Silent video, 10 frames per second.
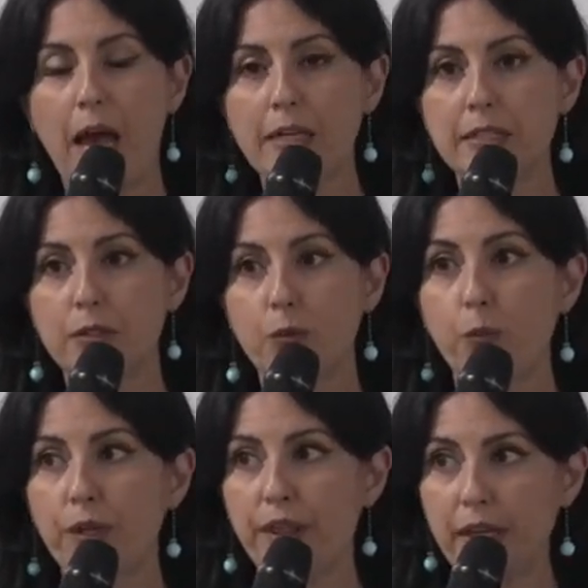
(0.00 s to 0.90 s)
And
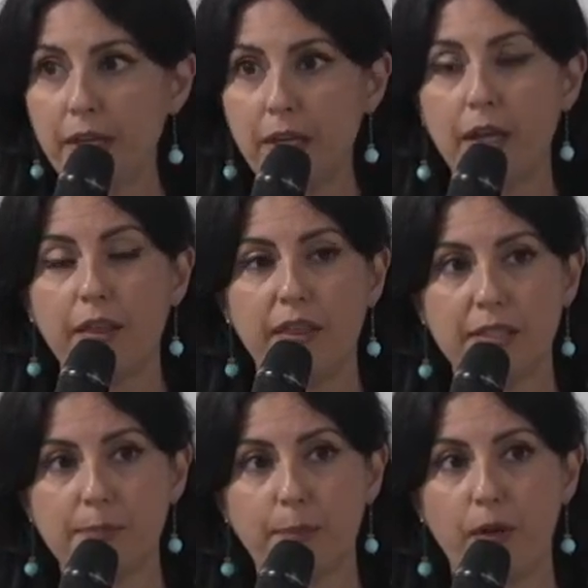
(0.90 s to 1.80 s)
within
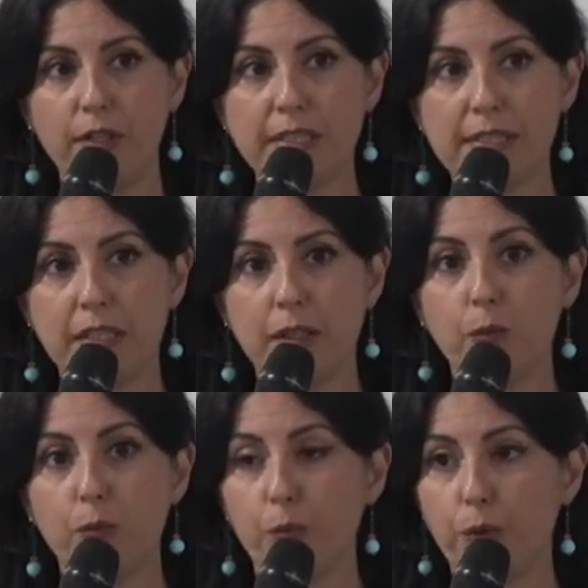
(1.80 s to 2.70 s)
this policy,
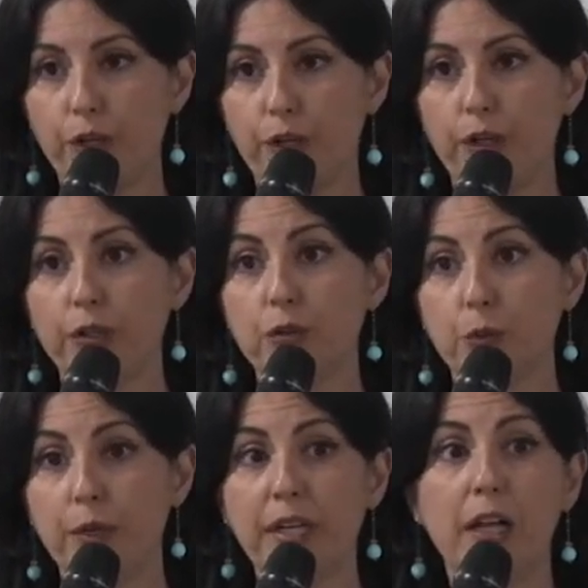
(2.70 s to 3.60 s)
we are
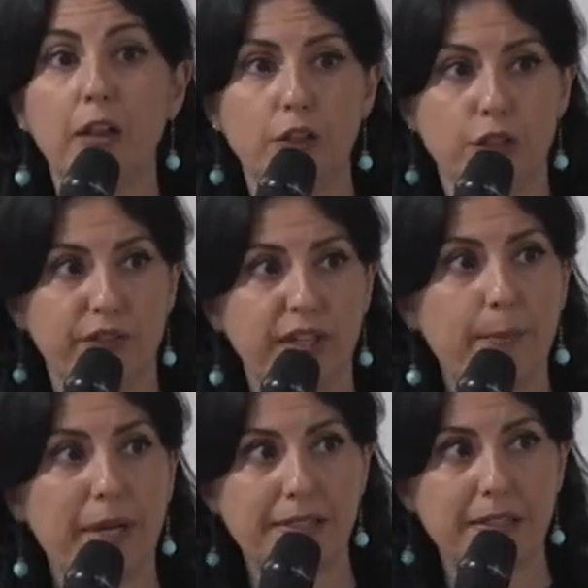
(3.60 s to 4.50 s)
doing a lot of
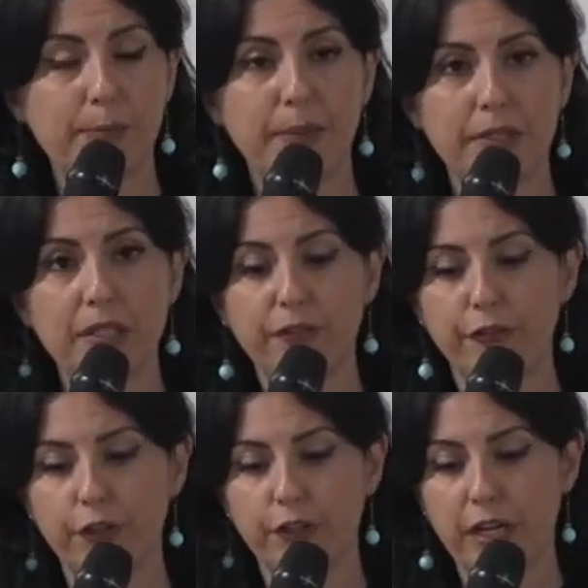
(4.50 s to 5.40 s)
capacity building
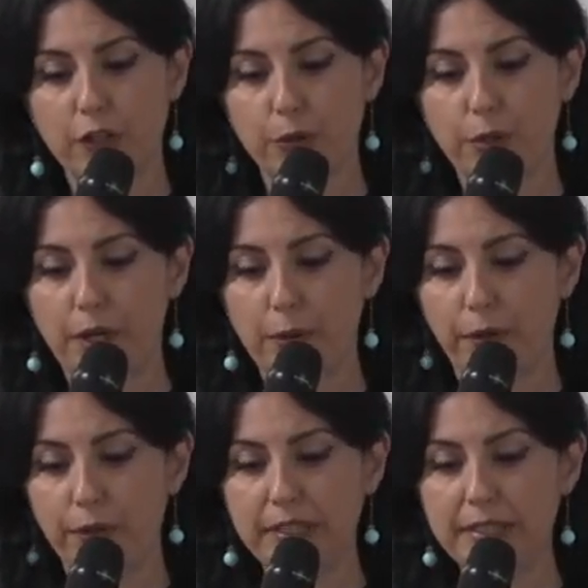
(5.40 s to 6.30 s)
for national
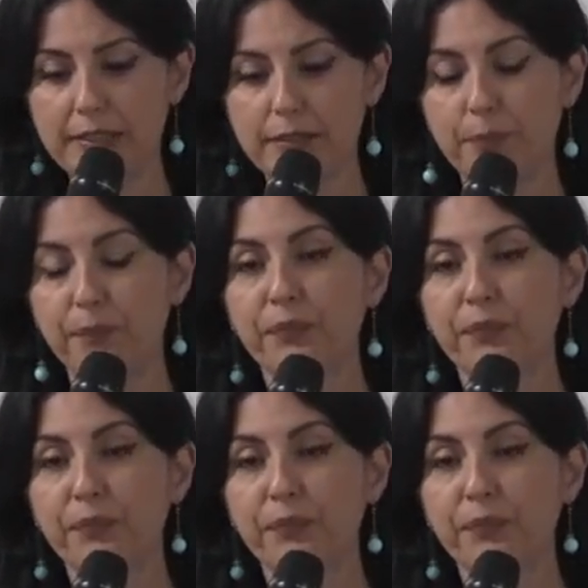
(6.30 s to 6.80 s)
authorities.